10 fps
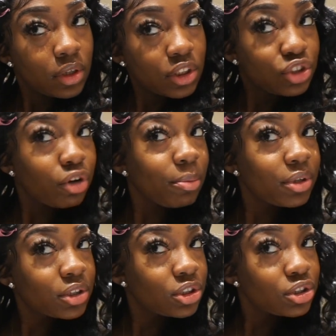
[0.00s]
This crimper
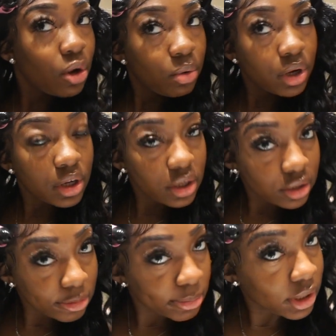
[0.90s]
is so
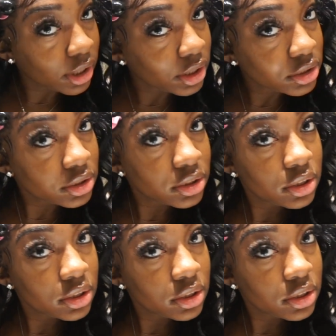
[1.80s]
good, oh my gosh.